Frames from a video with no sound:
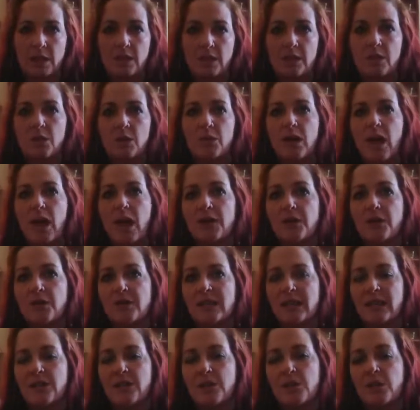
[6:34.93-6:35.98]
So to
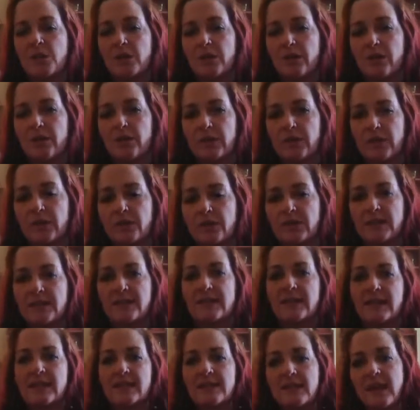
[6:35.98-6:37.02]
understand your auric field is
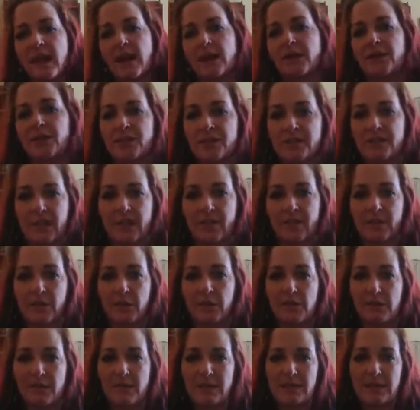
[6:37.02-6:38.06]
then to understand that
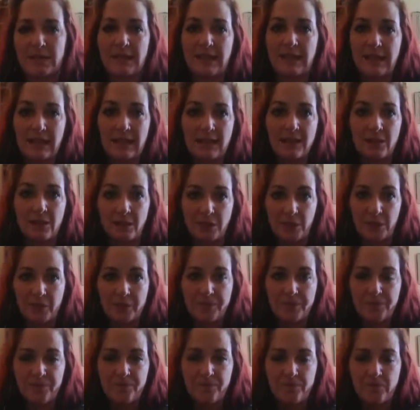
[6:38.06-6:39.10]
we must heal
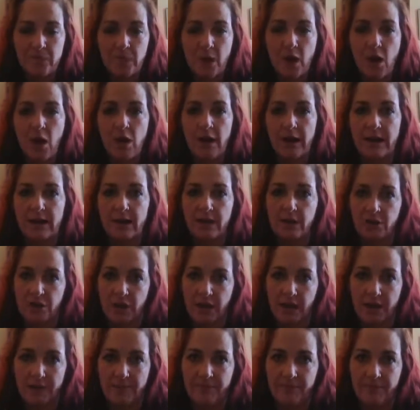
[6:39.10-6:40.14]
our
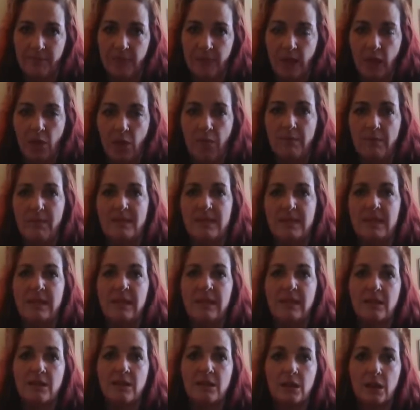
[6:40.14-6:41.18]
energy. We must
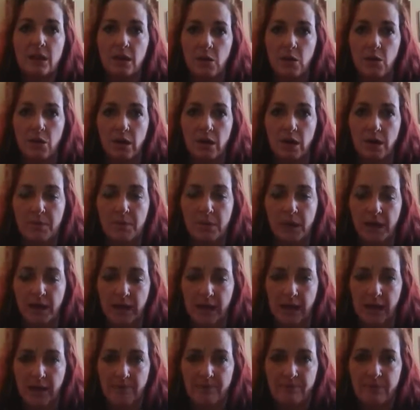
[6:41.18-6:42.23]
heal our auric
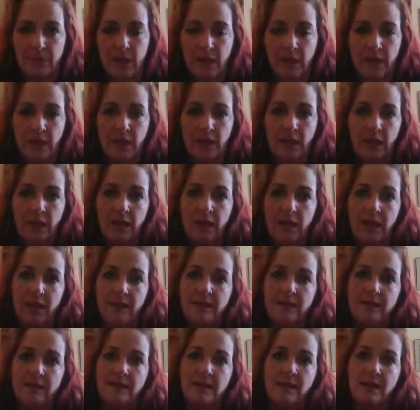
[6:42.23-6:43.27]
body.
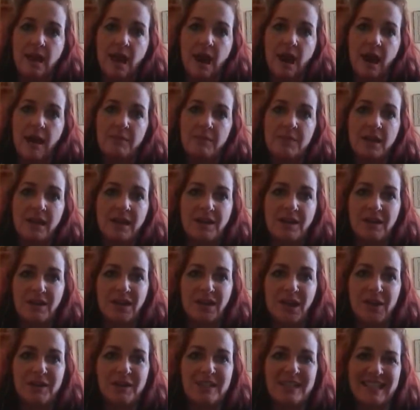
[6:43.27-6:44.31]
And I'm not going to
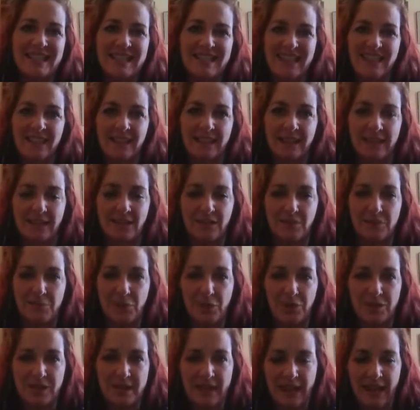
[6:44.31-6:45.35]
go into healing
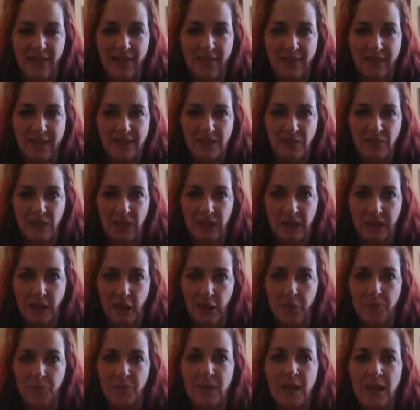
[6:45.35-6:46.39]
per se in this
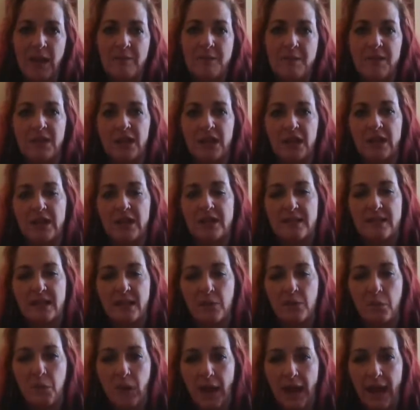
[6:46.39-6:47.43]
video, but there is a
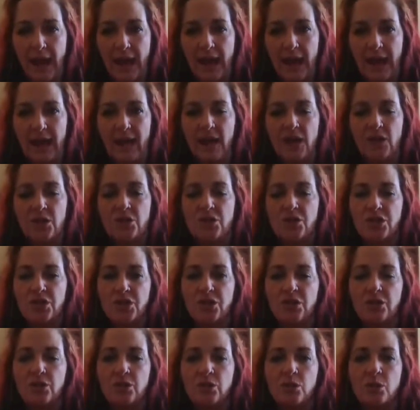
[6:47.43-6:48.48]
way
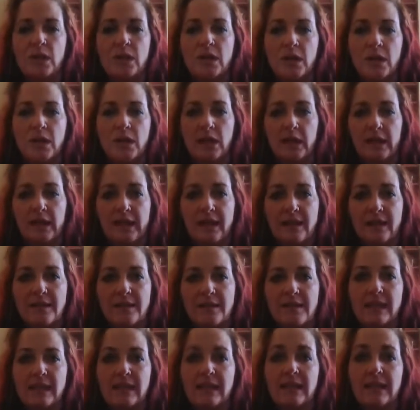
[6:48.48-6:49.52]
to cleanse
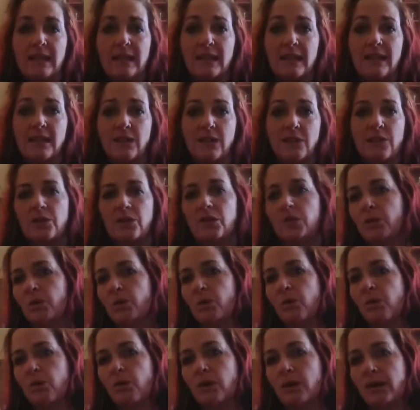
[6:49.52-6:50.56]
and heal your
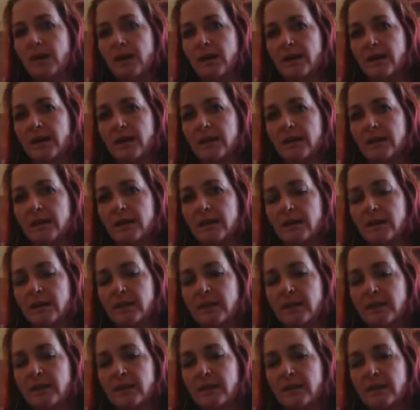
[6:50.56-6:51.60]
aura
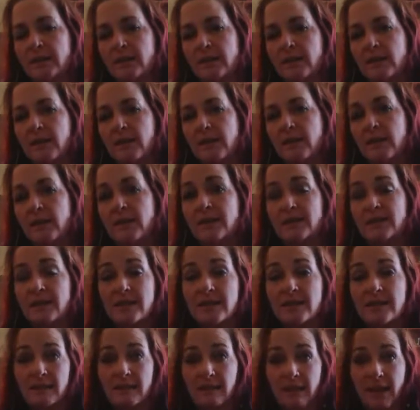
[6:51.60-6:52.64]

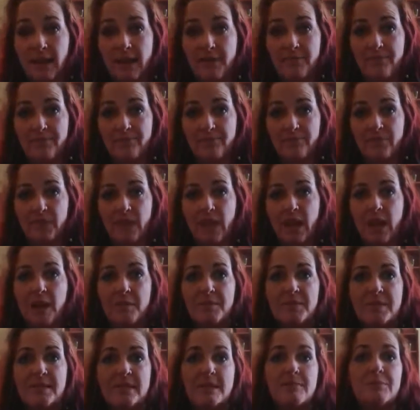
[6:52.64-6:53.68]
consistently.
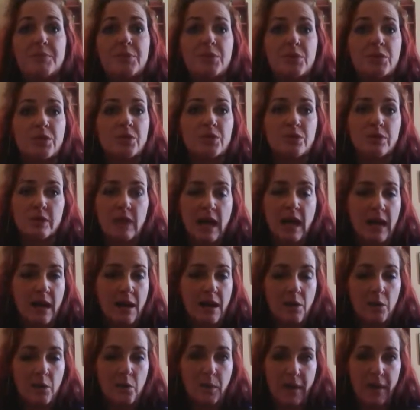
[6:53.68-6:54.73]
Simple
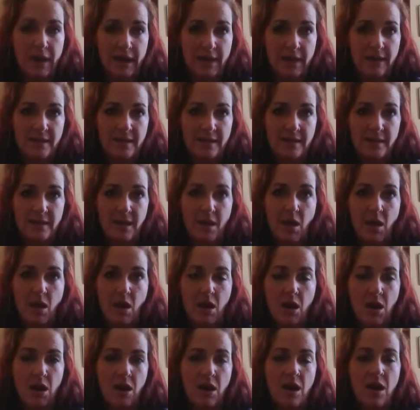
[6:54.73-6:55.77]
ways
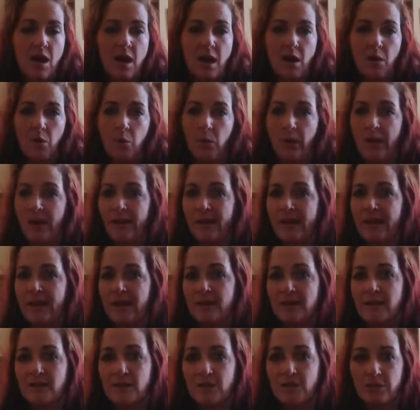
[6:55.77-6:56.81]
are
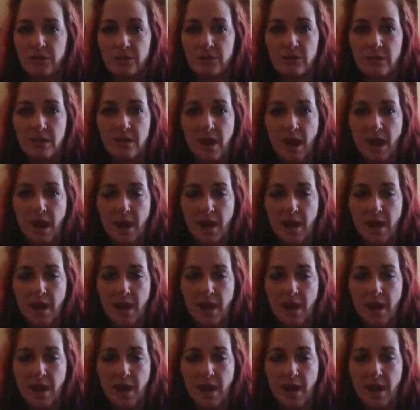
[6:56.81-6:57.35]
wearing certain,